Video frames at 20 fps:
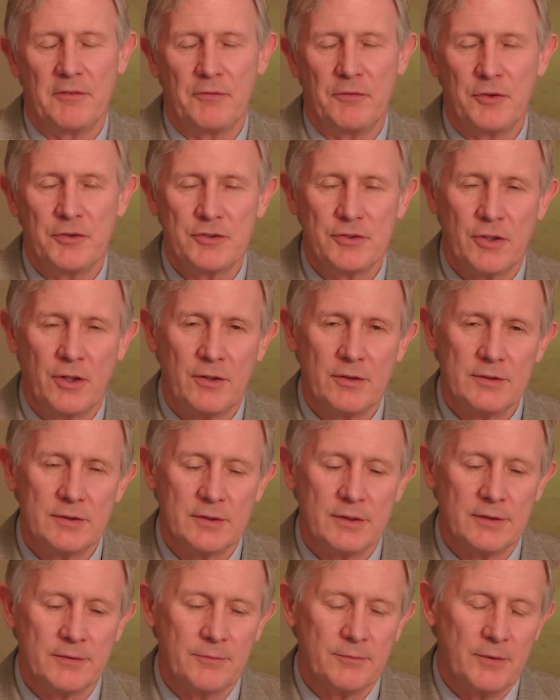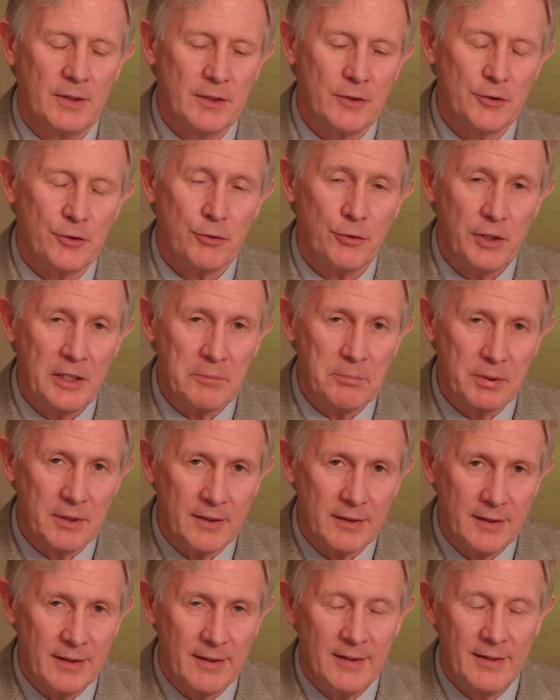If you start to creep
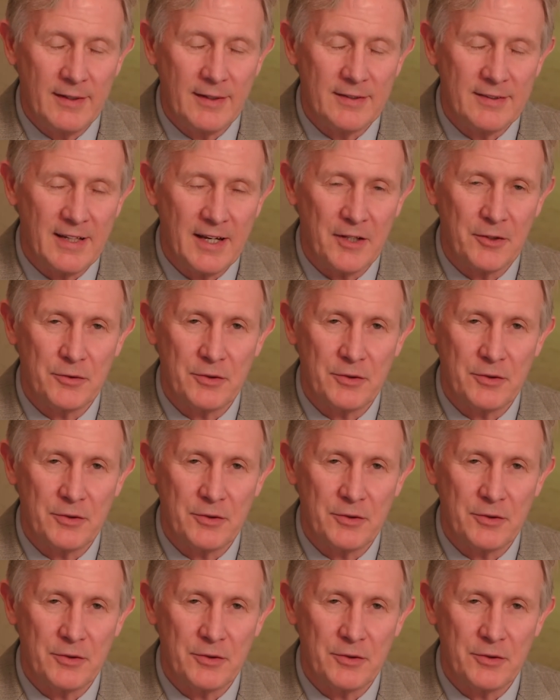down